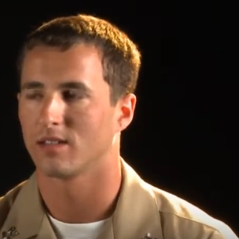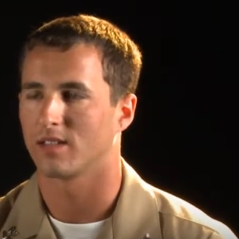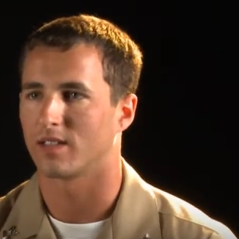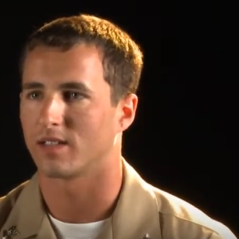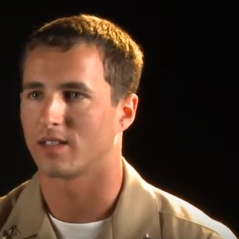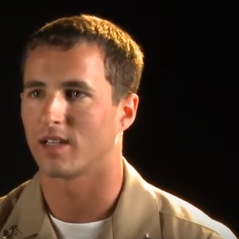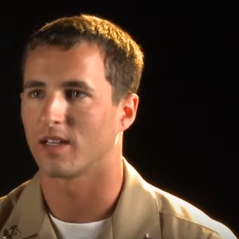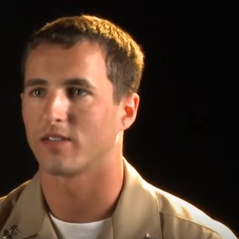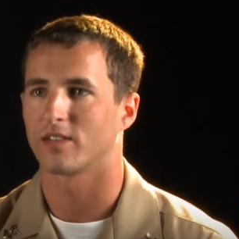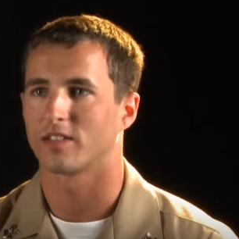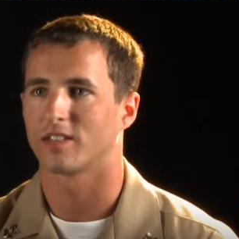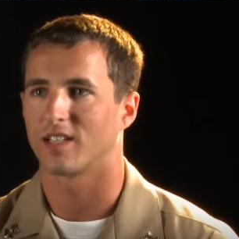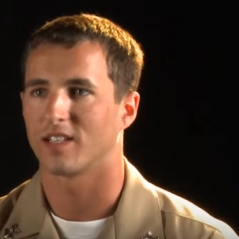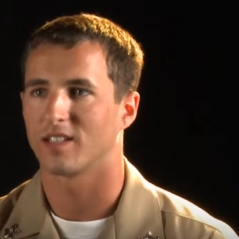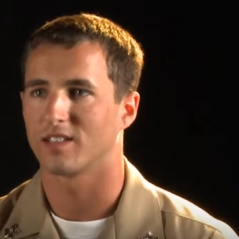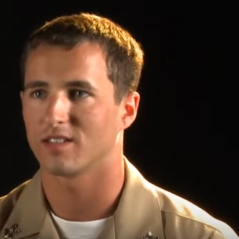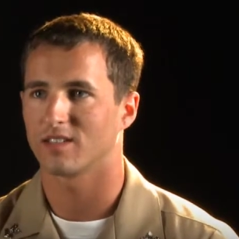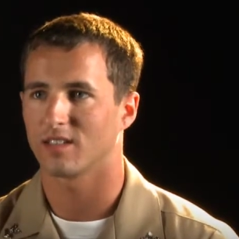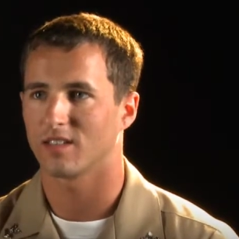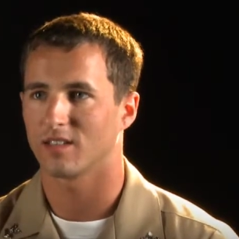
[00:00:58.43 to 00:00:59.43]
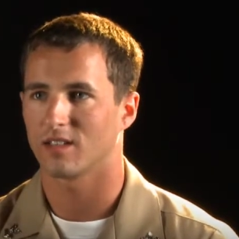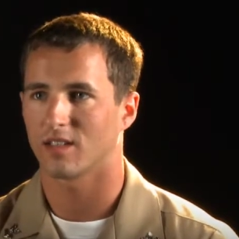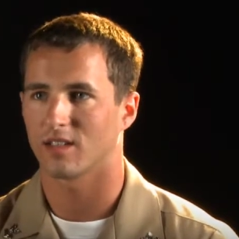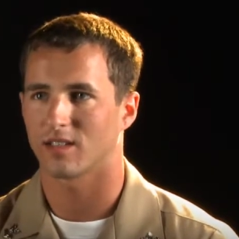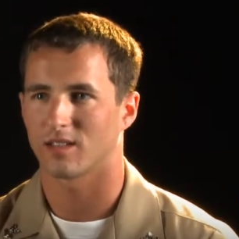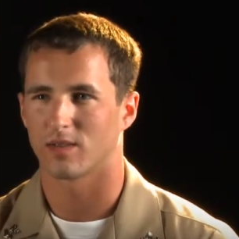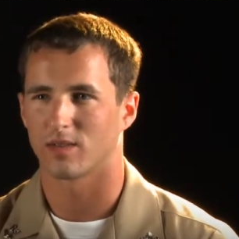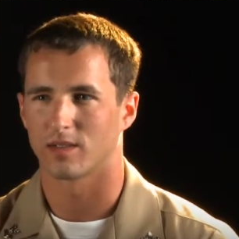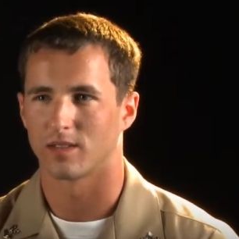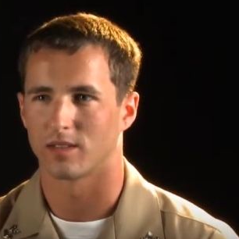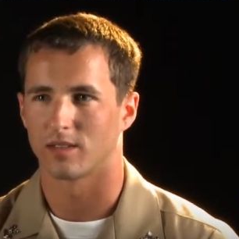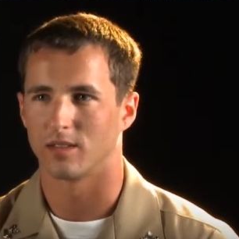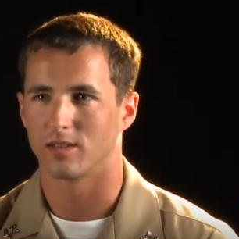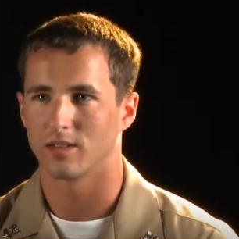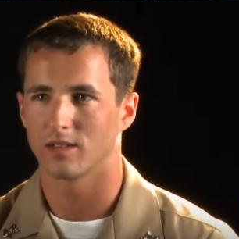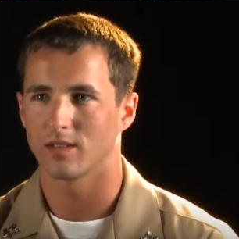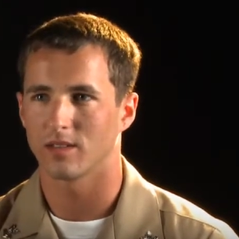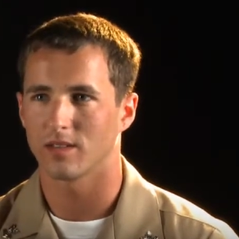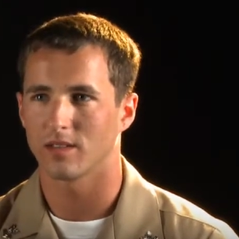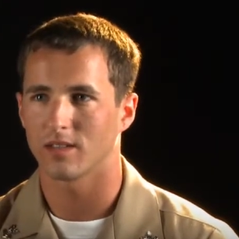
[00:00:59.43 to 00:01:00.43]
like devastation like that because I wasn't
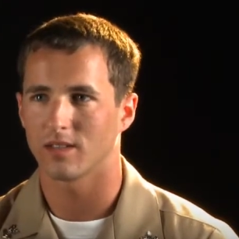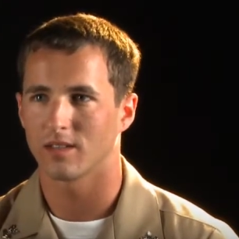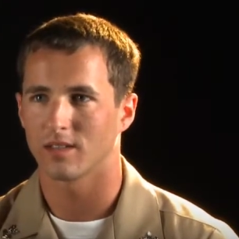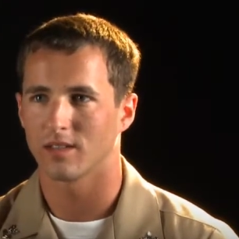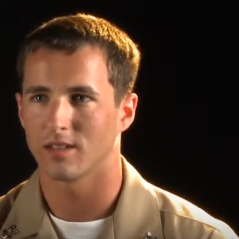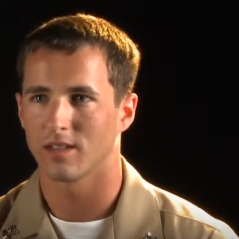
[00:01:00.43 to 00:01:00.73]
used to it.